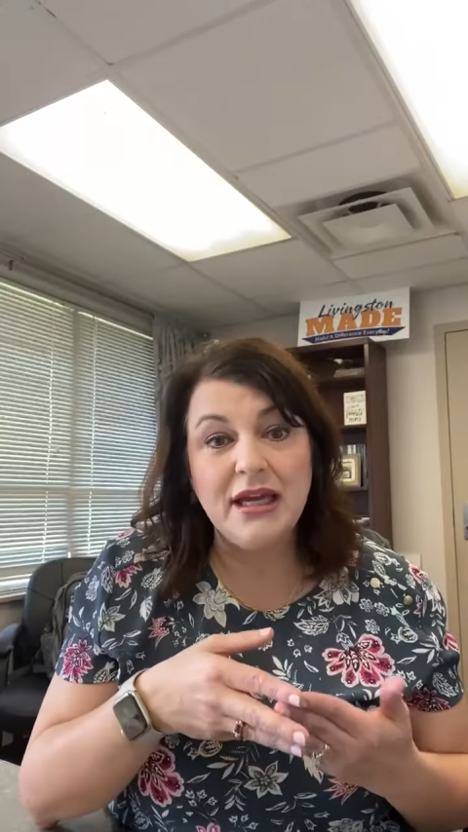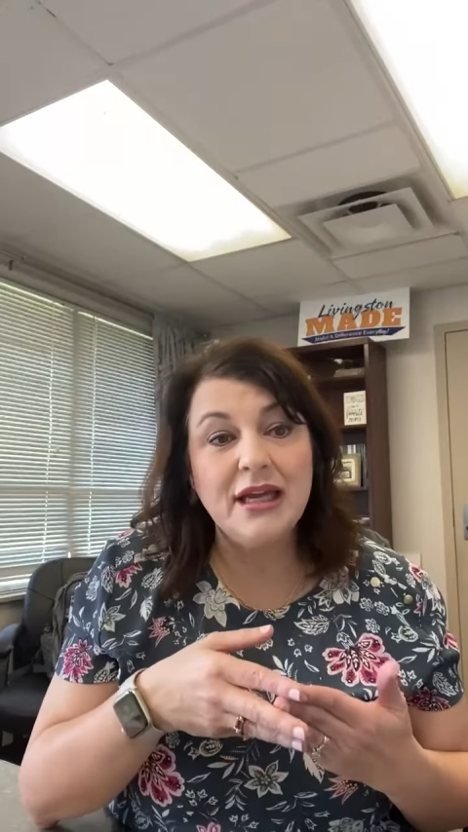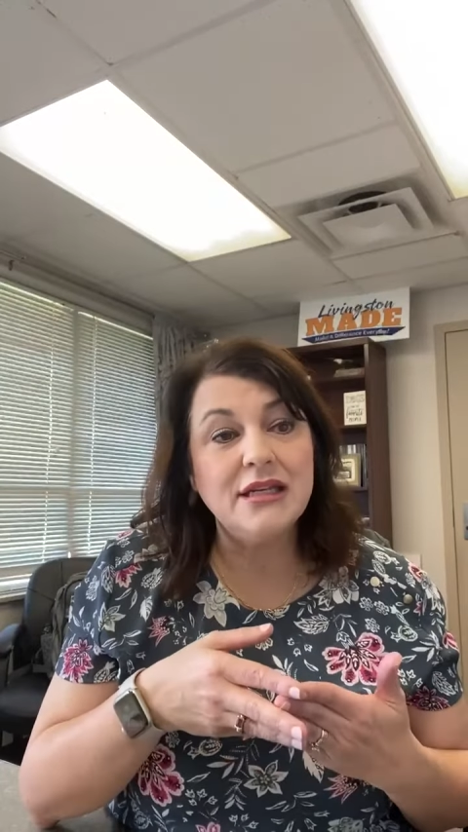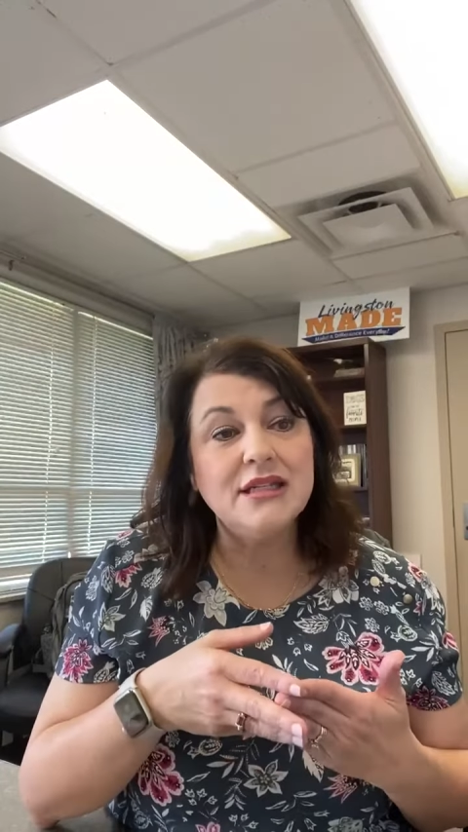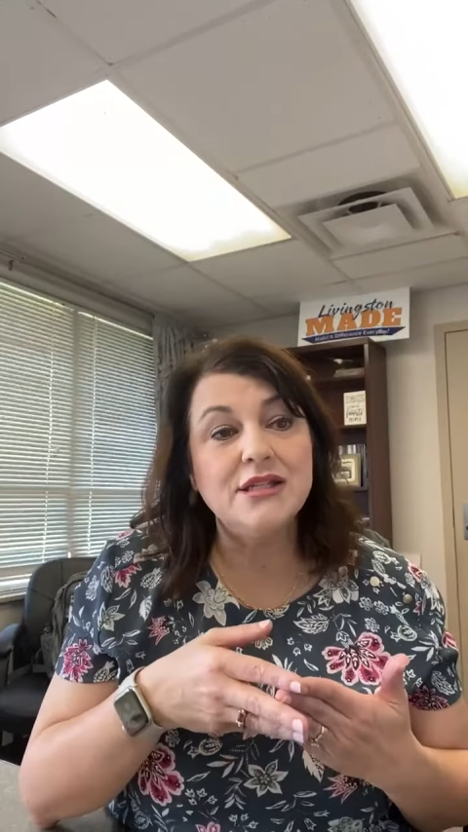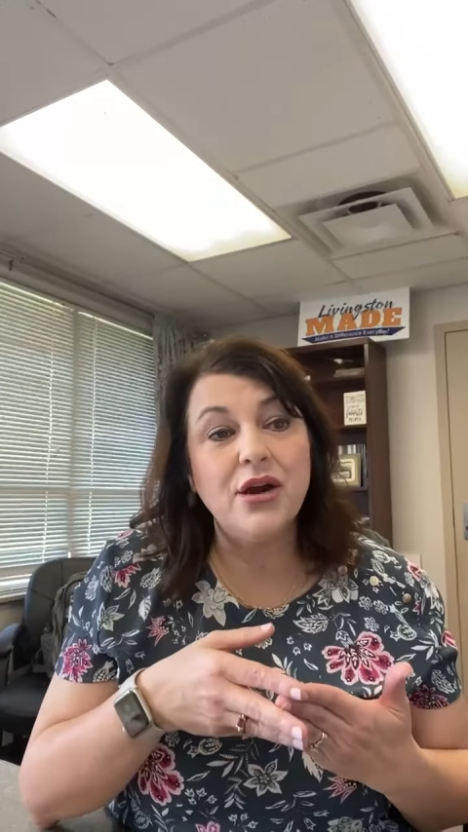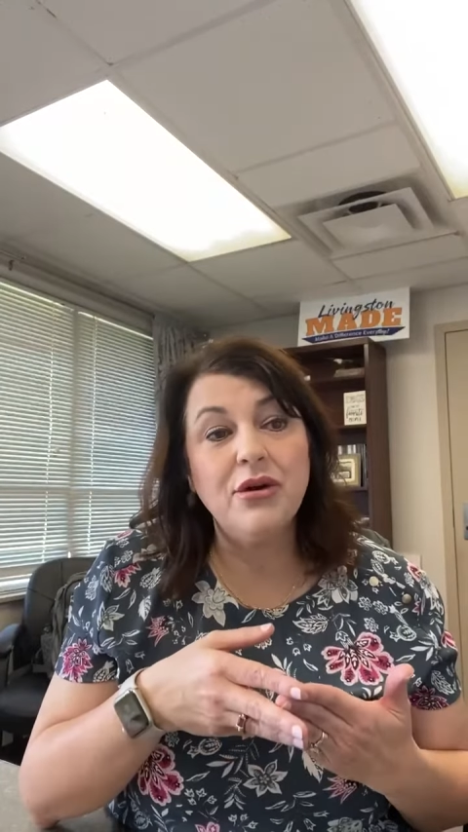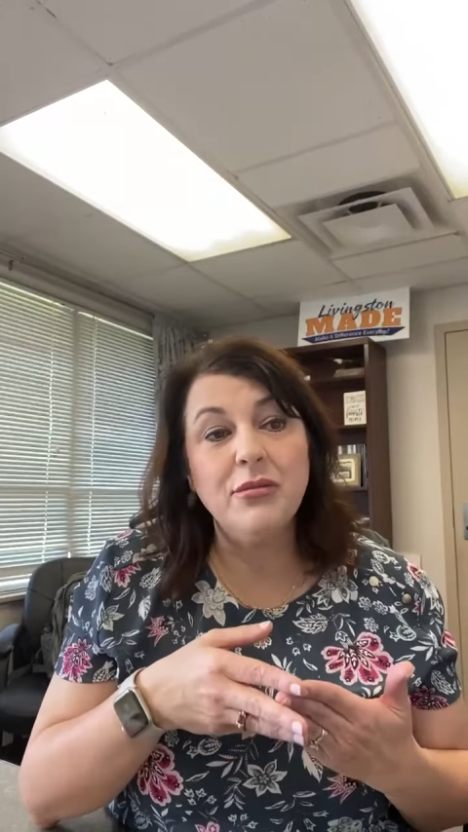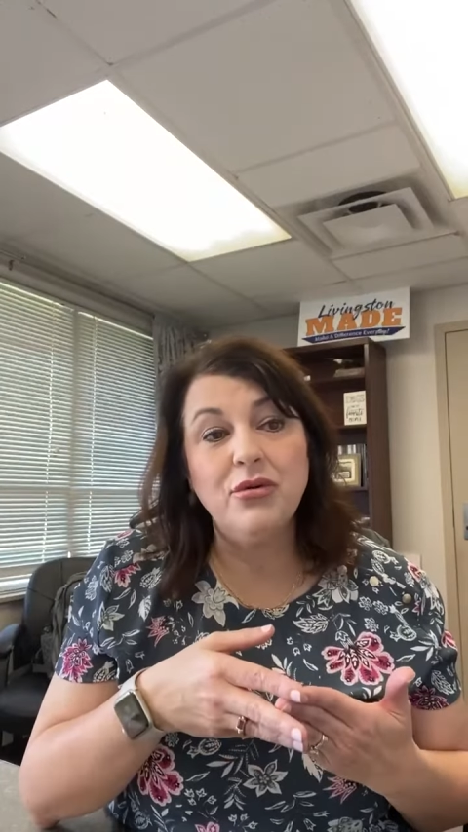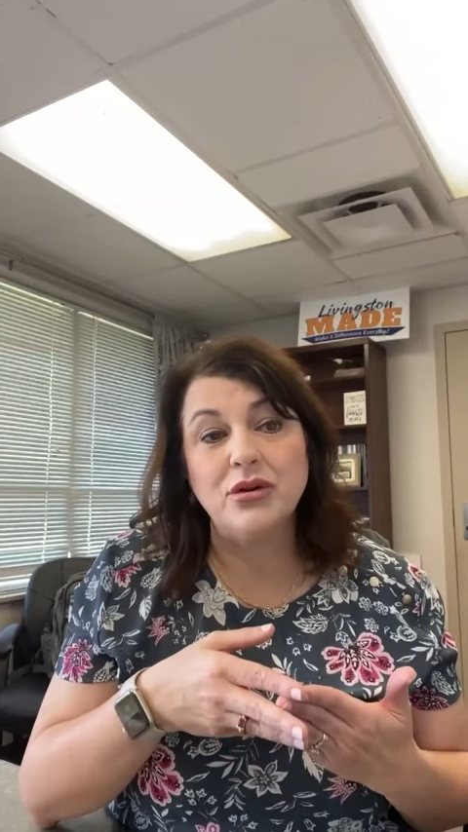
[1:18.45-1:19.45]
It is so
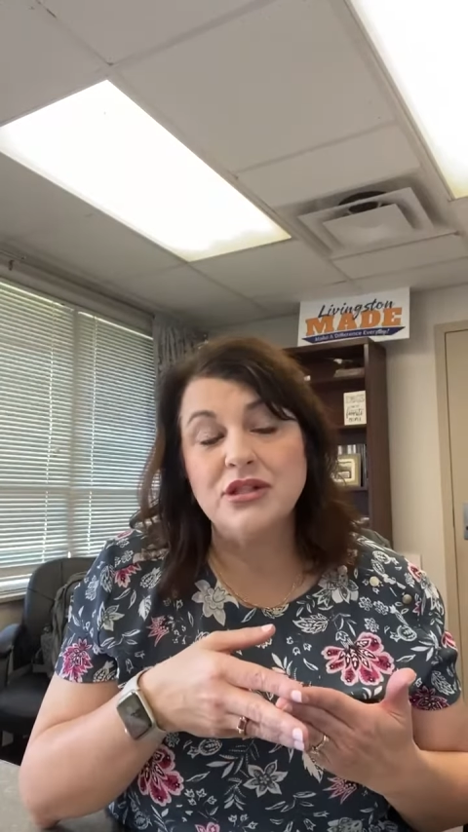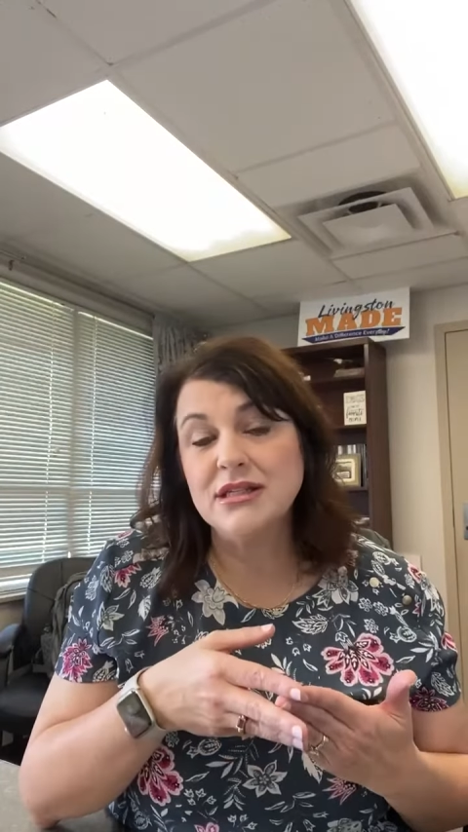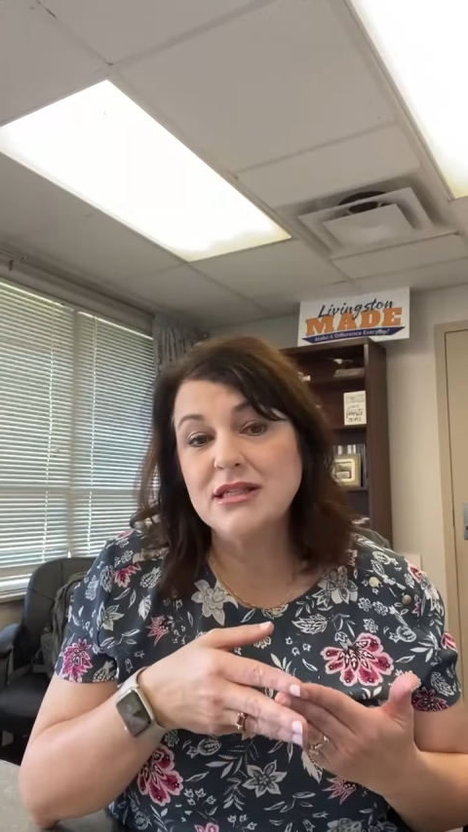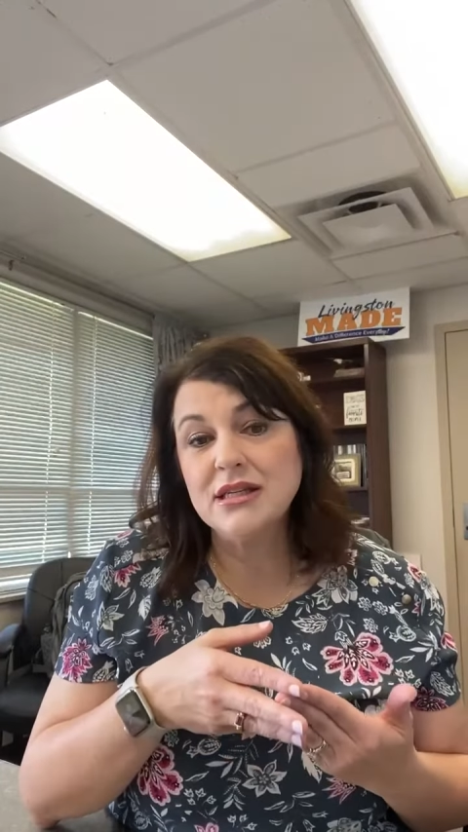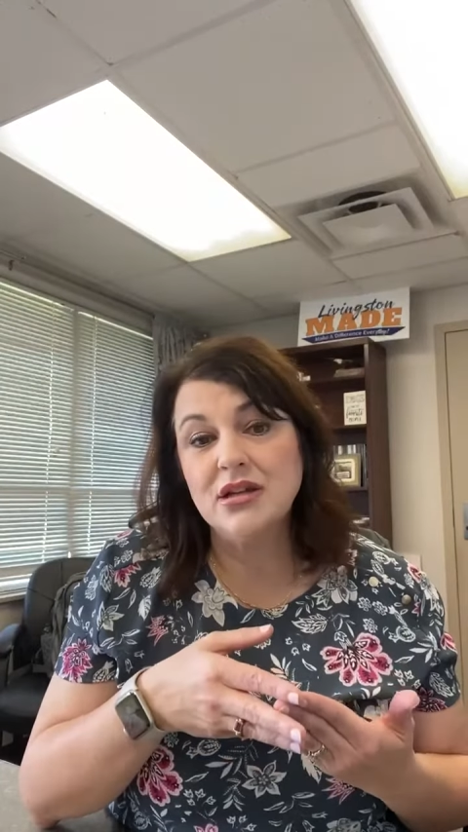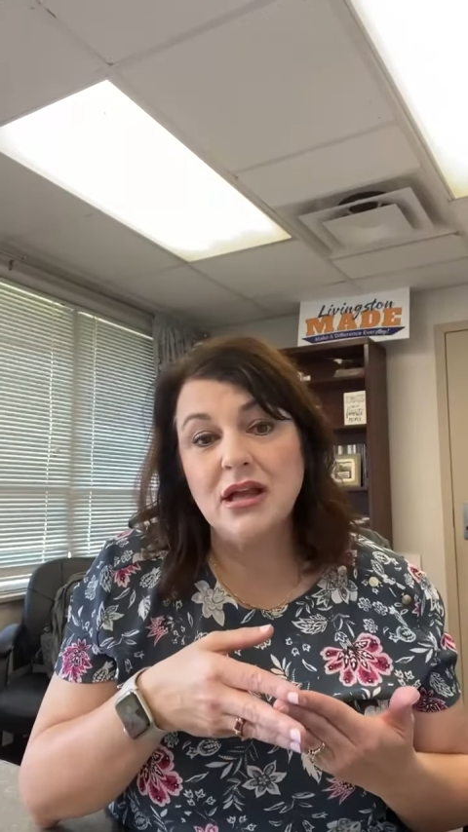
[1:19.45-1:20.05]
important to instill